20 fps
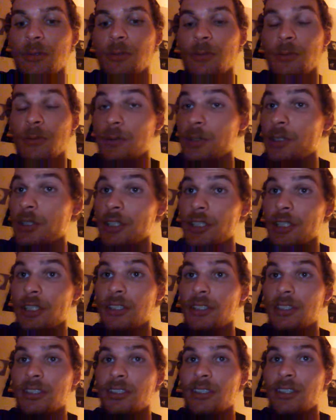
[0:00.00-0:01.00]
a really
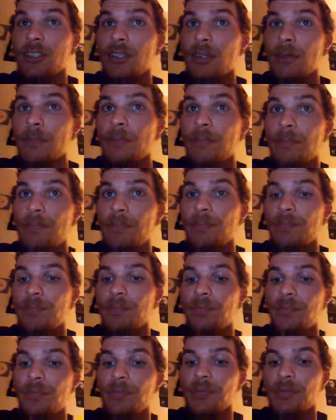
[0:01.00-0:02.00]
good song.
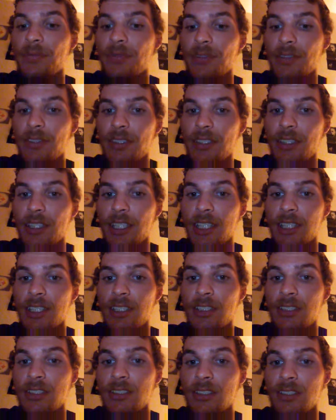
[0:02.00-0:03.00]

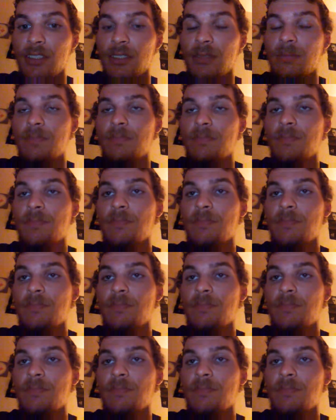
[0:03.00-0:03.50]
It's